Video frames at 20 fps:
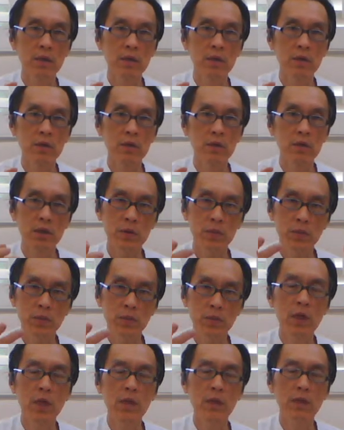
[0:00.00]
So just
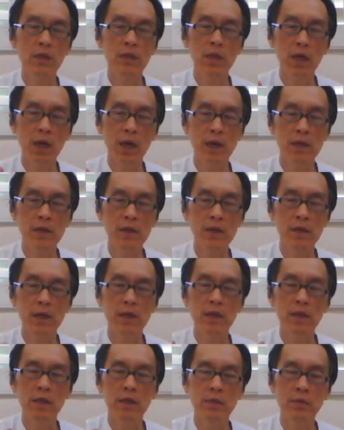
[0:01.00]
put it as
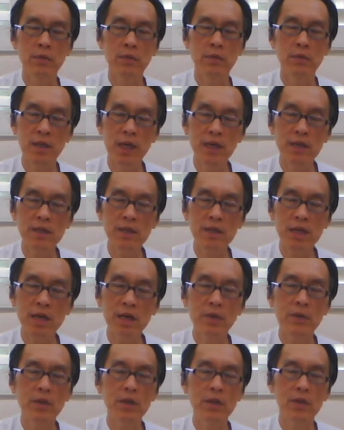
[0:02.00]
that if you tense it
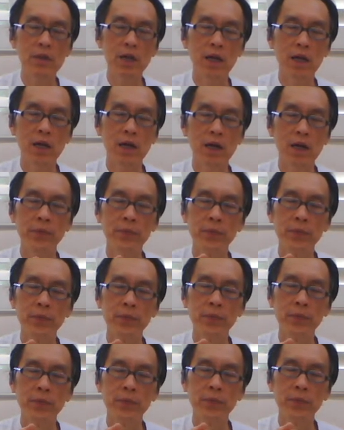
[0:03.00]
up, it's like
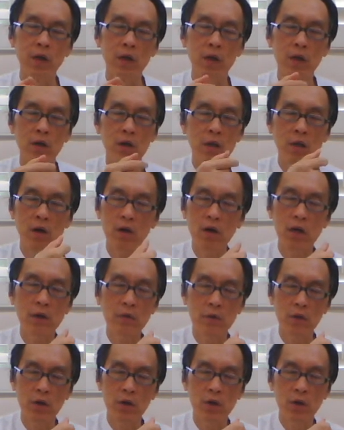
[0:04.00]
or lock
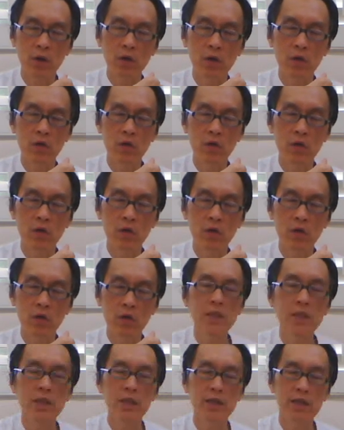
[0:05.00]
up your
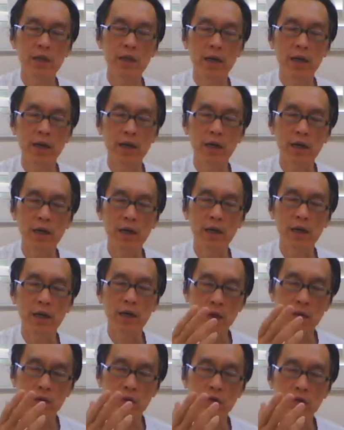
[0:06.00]
joints, it's like
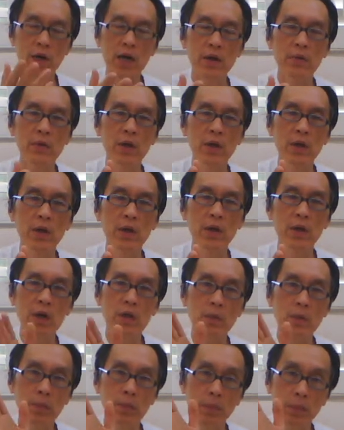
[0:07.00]
driving
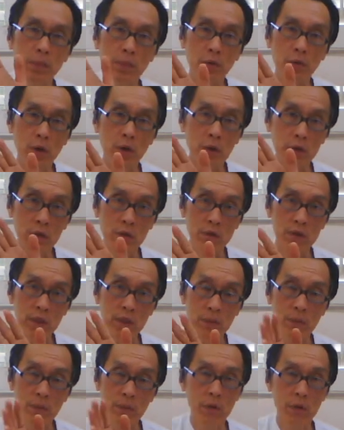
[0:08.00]
while you're
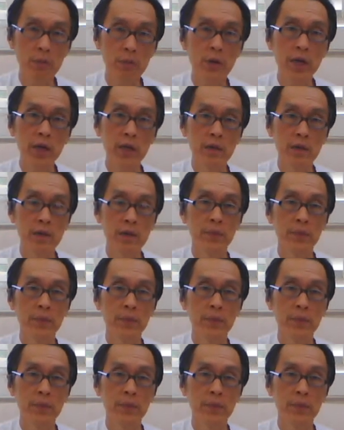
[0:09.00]
stepping on your brakes.